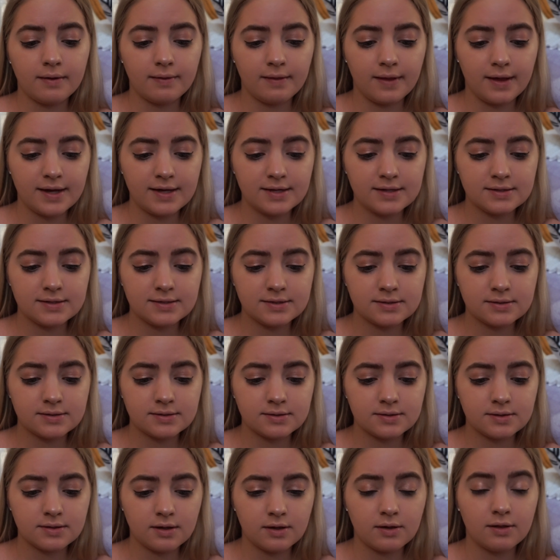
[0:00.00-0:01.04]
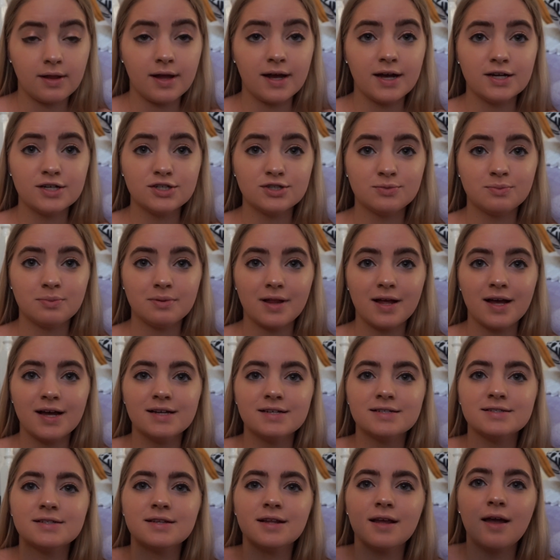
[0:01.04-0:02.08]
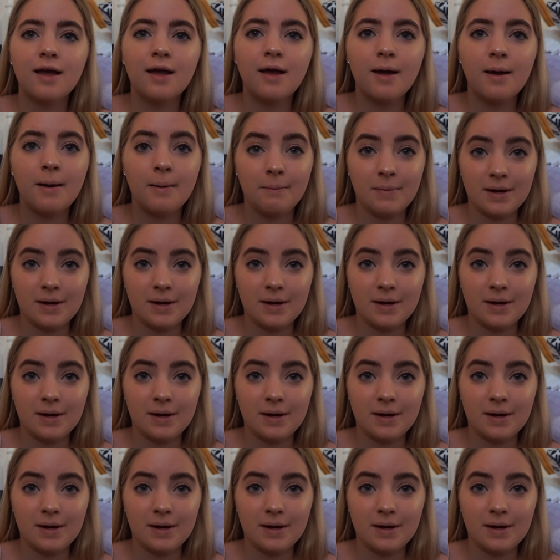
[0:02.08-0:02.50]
by Lash Blast